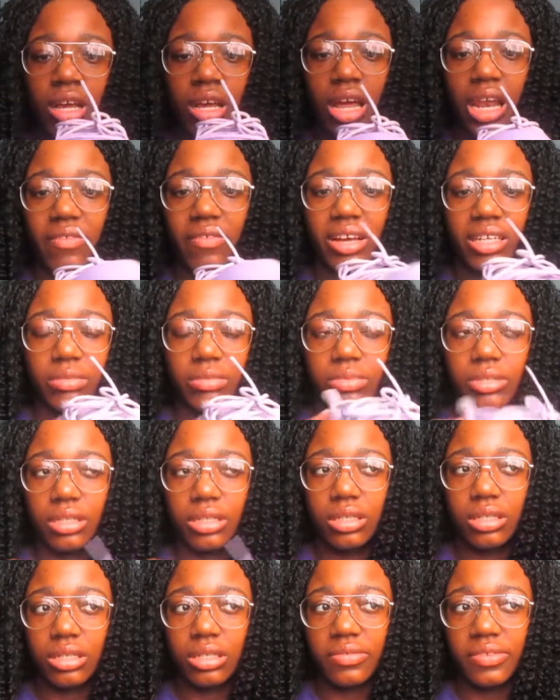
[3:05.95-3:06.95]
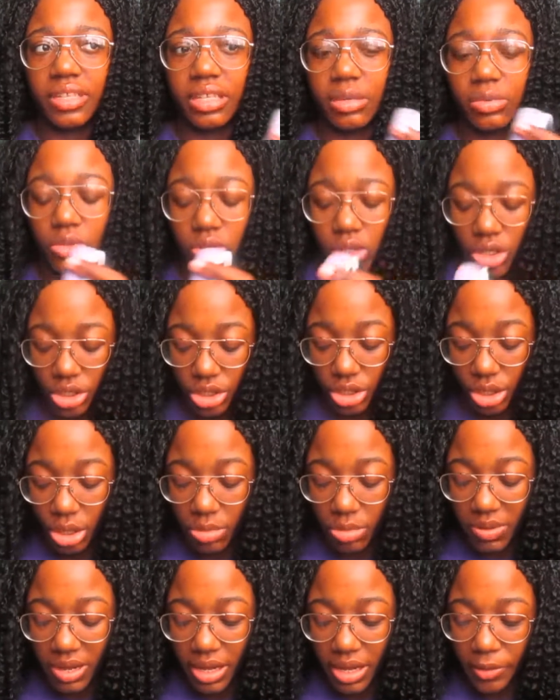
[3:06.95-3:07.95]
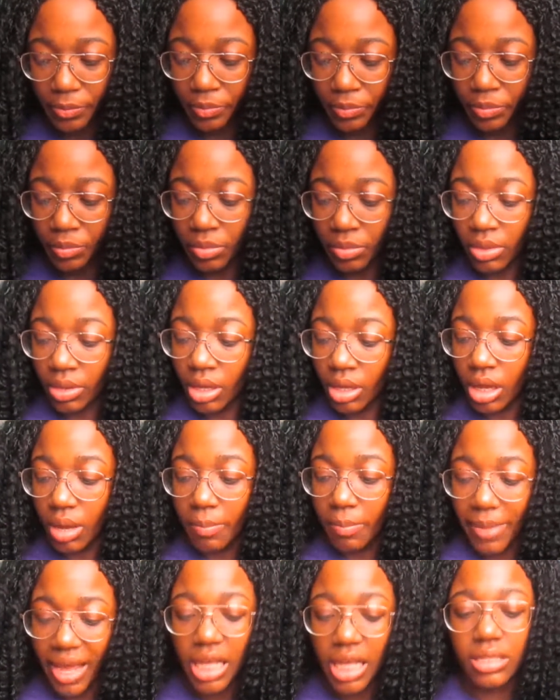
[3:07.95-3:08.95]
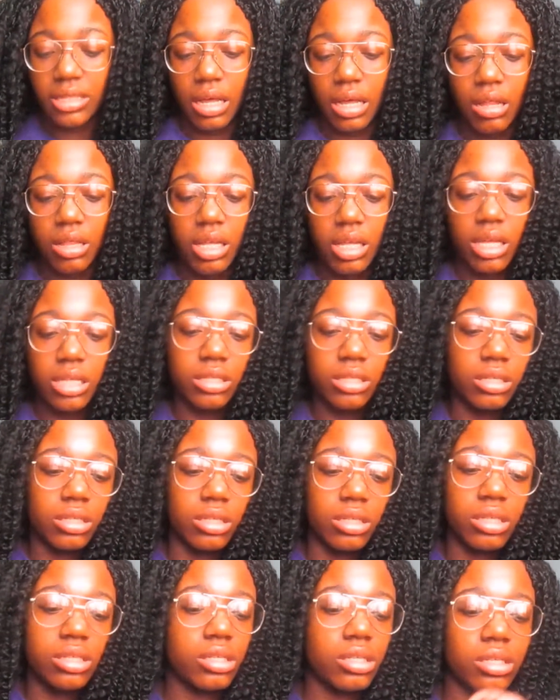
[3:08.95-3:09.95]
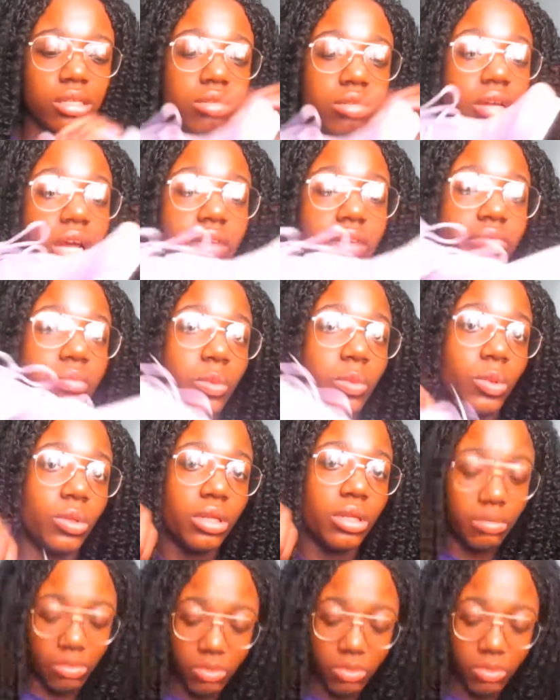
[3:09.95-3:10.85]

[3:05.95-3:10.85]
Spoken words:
I've had them since, I think it was October. I may sell these because I haven't worn